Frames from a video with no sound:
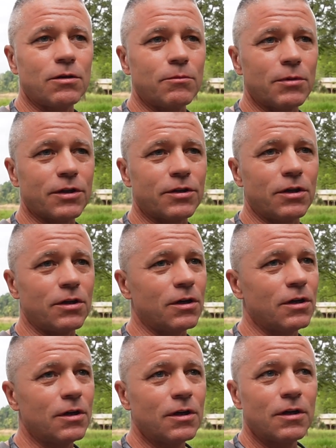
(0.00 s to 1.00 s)
But
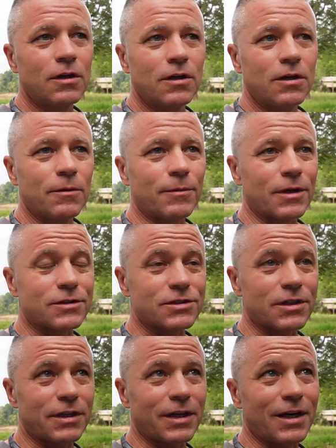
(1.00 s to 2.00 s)
I was
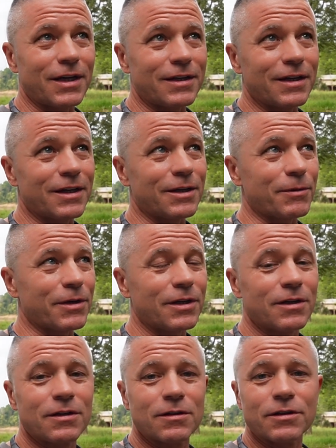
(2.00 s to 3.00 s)
like, God dang, man.
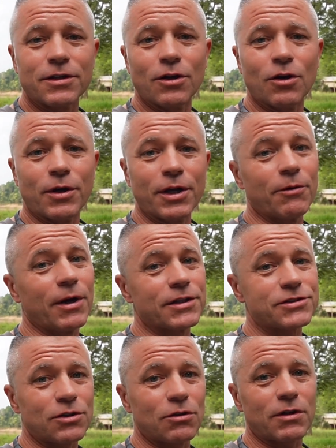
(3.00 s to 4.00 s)
You know, anyway,
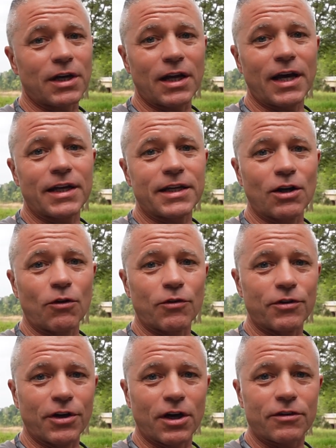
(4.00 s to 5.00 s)
so kind of had to get over
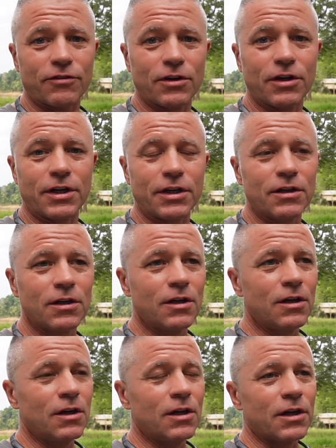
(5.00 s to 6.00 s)
the duck thing.
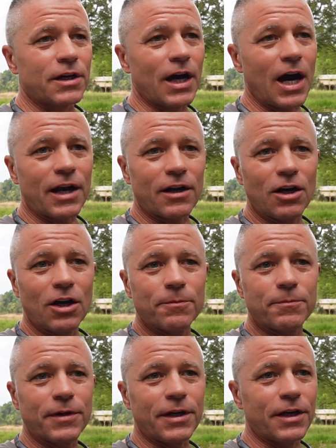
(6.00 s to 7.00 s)
Got
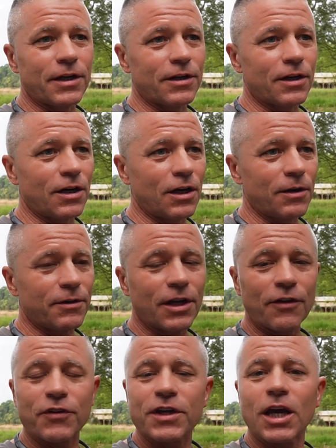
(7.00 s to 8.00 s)
up and
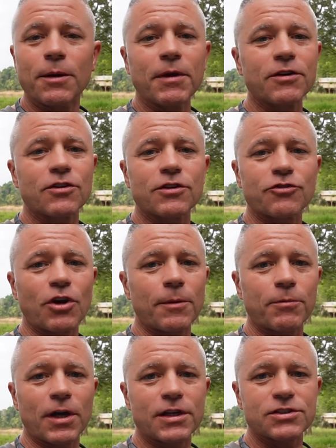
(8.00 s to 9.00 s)
nothing came into the trap
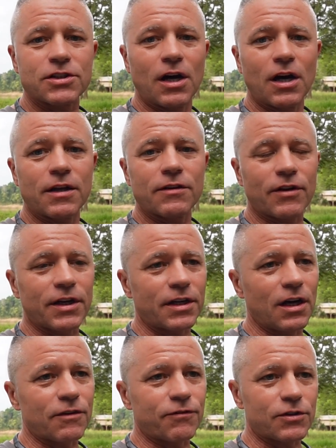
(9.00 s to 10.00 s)
last night. Thank
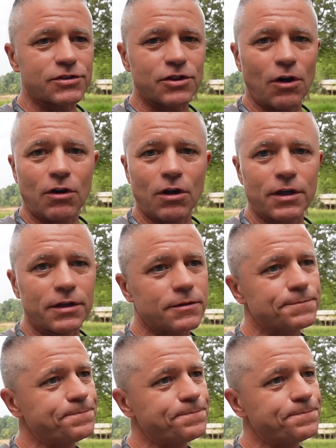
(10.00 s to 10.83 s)
God for the Starlink.